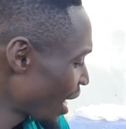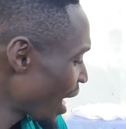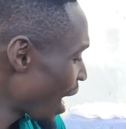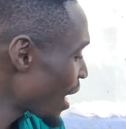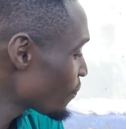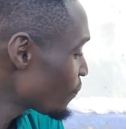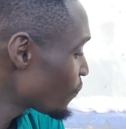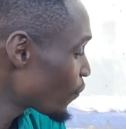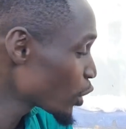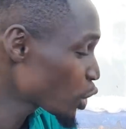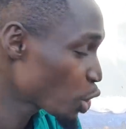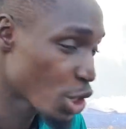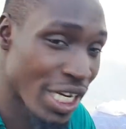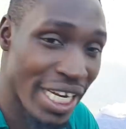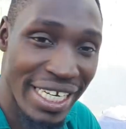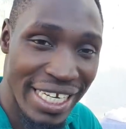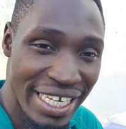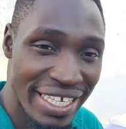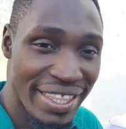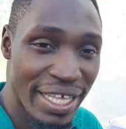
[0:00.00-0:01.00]

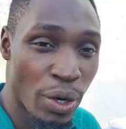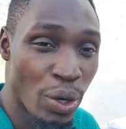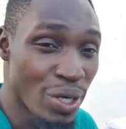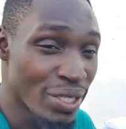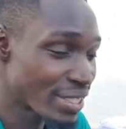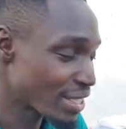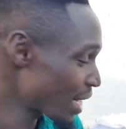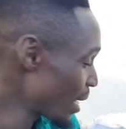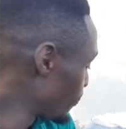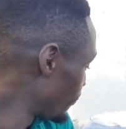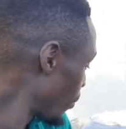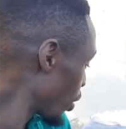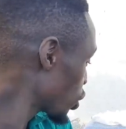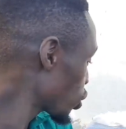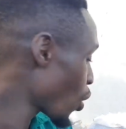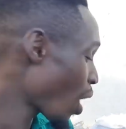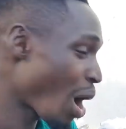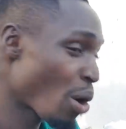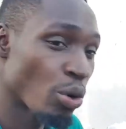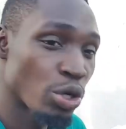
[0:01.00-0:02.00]
unfortunately, there was a
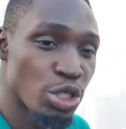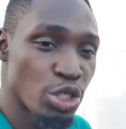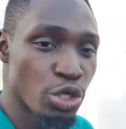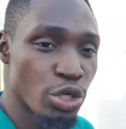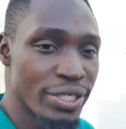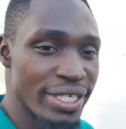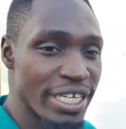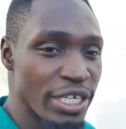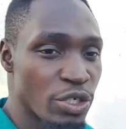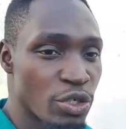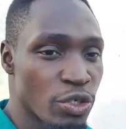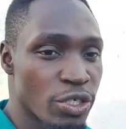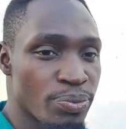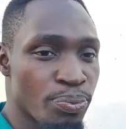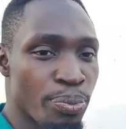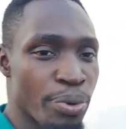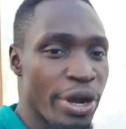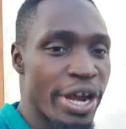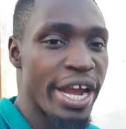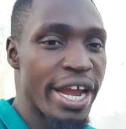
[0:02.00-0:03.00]
bottle I was using to
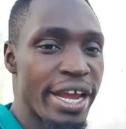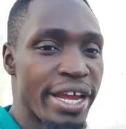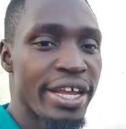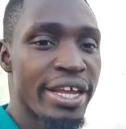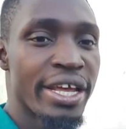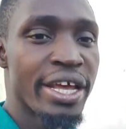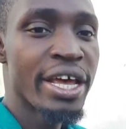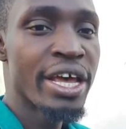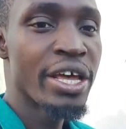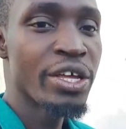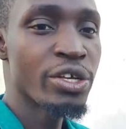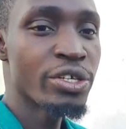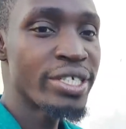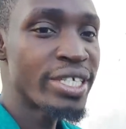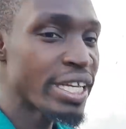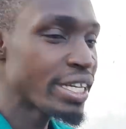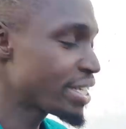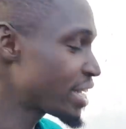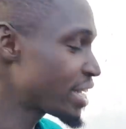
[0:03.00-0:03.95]
spray. You see